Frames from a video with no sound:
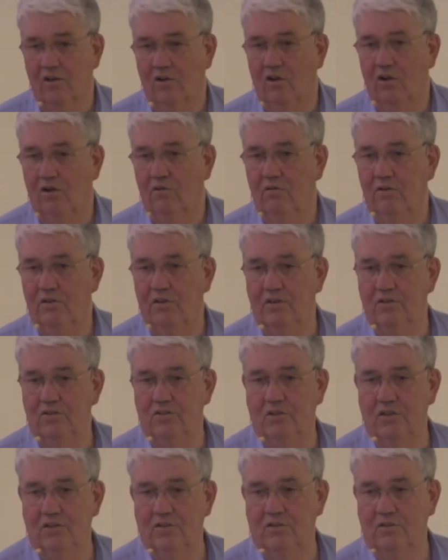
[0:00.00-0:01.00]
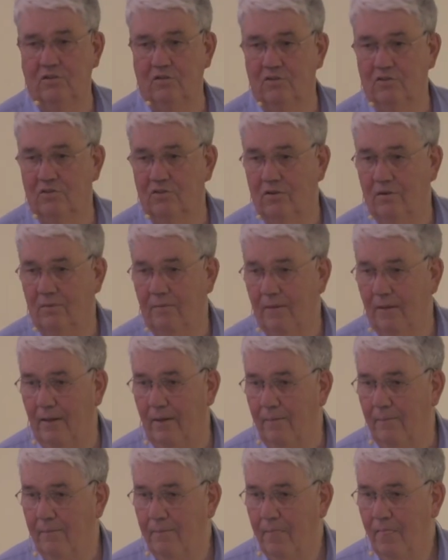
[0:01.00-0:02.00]
along with his sisters,
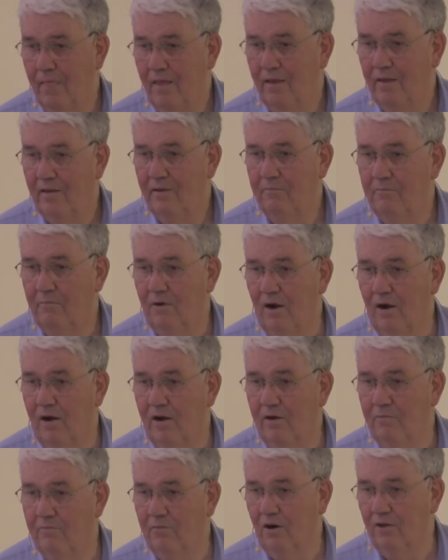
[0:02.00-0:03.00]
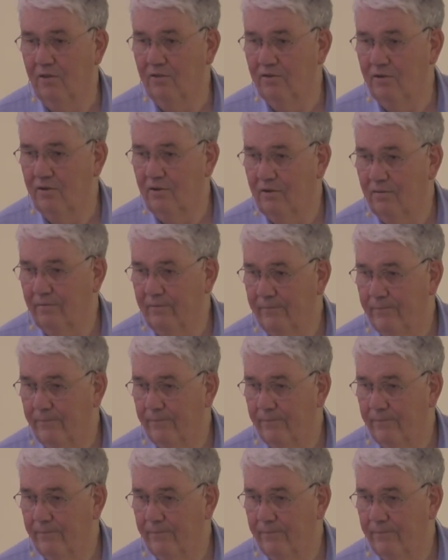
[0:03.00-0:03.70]
huh? Mary and Martha.